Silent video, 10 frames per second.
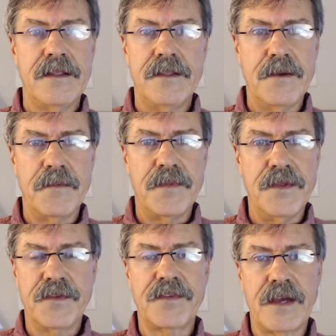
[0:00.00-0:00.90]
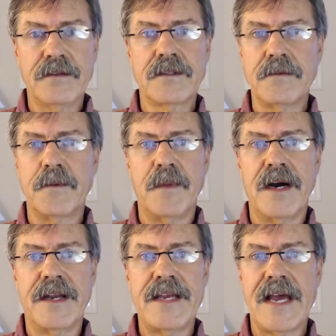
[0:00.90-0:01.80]
The cells of the
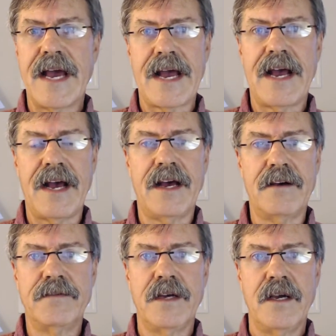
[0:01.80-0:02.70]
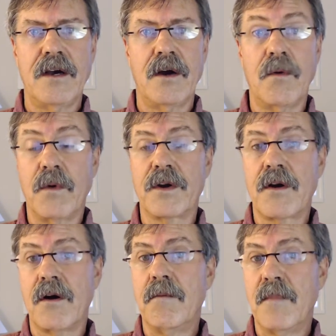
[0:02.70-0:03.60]
body have what are
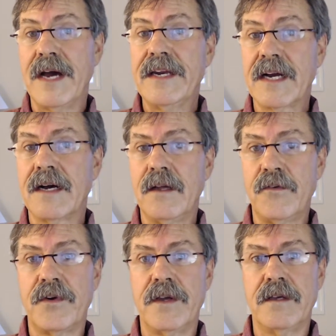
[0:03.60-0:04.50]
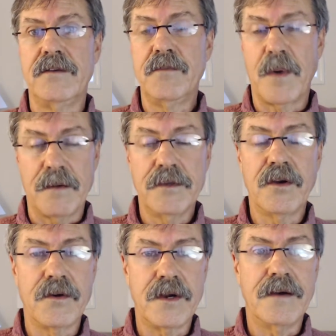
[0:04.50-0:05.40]
called mitochondria. You've probably
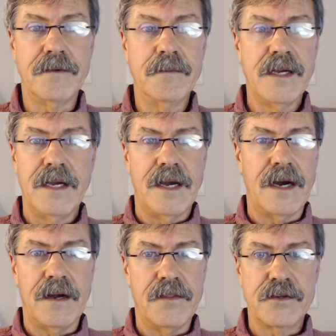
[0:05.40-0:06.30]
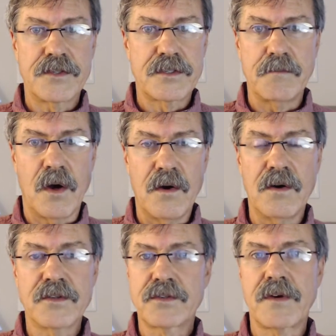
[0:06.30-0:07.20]
heard of them. They're
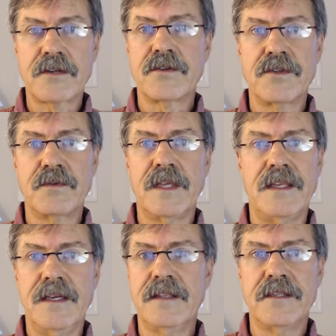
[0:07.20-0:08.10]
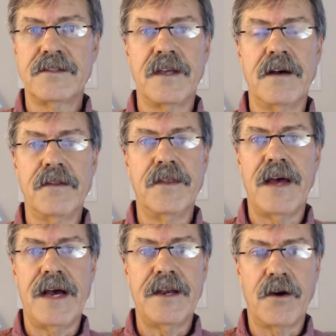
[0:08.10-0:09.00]
small structures within the cell
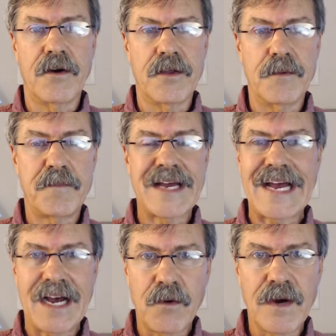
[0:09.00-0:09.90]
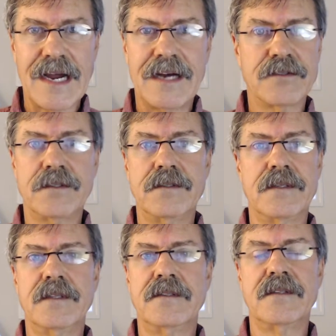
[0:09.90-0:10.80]
that are the powerhouses
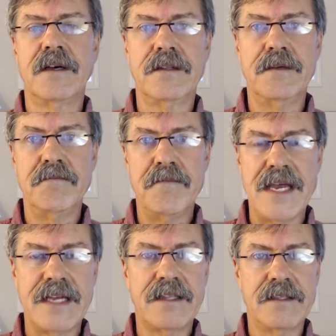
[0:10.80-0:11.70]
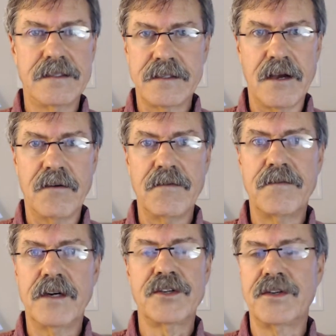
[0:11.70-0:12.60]
of the cell that make the cell
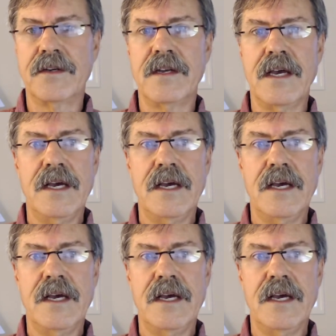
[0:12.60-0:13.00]
function.